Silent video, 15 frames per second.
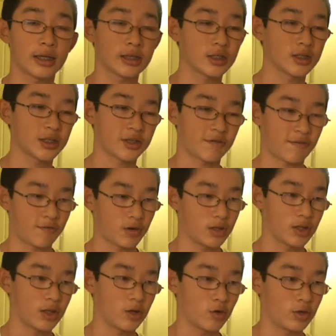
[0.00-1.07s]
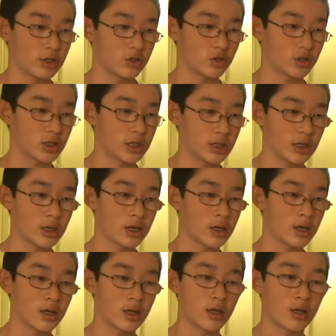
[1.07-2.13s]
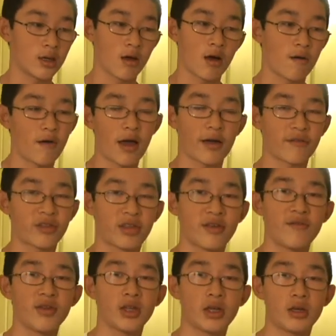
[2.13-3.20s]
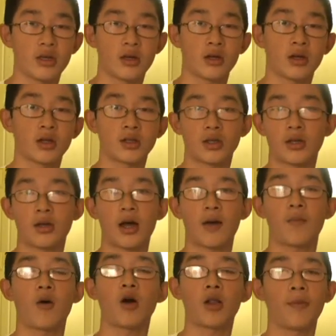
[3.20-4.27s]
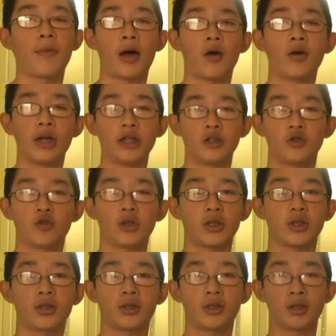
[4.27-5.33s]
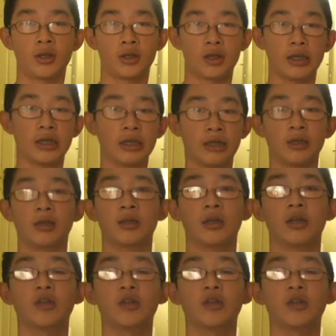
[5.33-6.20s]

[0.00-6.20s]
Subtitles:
It's just like a fun little interesting activity, because I'm all about interesting.